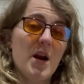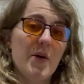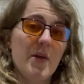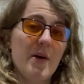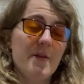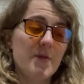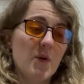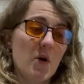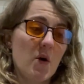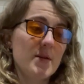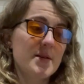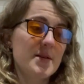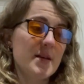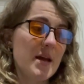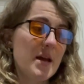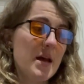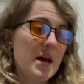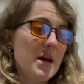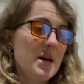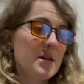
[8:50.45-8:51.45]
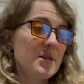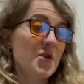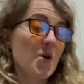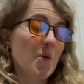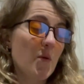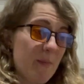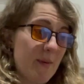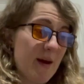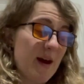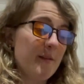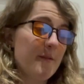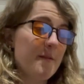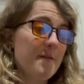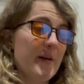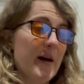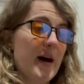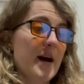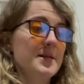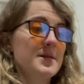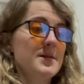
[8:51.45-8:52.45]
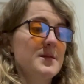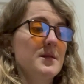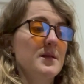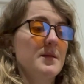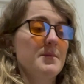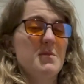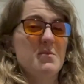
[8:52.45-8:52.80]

they're 40. I don't want to be adding fats.